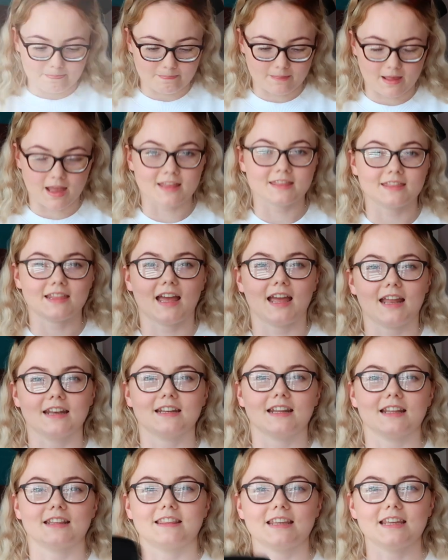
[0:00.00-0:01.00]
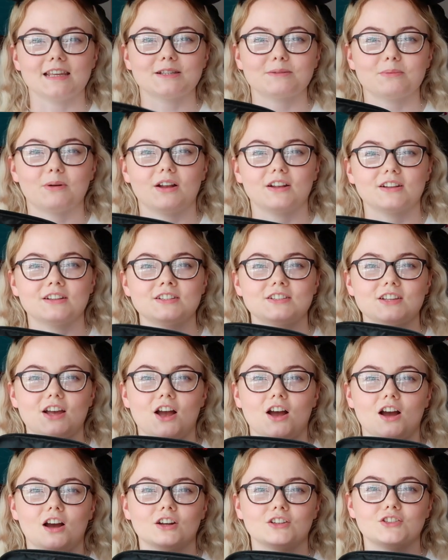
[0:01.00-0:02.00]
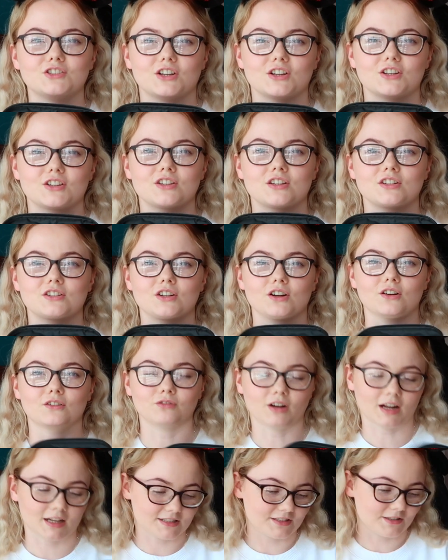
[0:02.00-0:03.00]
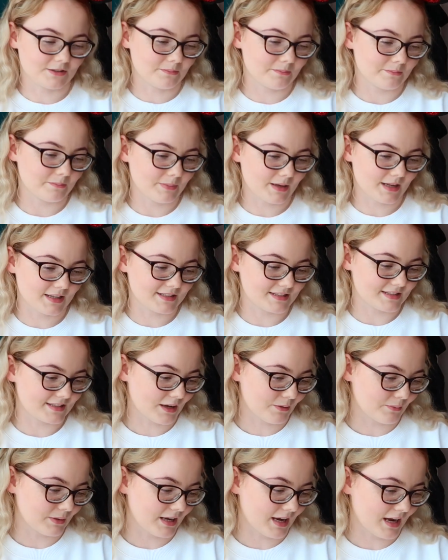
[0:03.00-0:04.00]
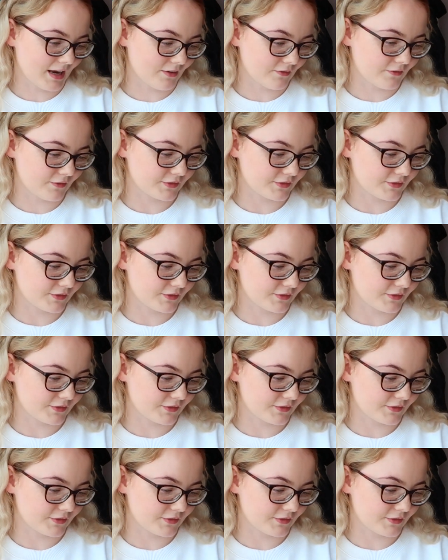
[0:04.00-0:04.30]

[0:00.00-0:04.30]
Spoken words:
And then these ones are just random pins that we have.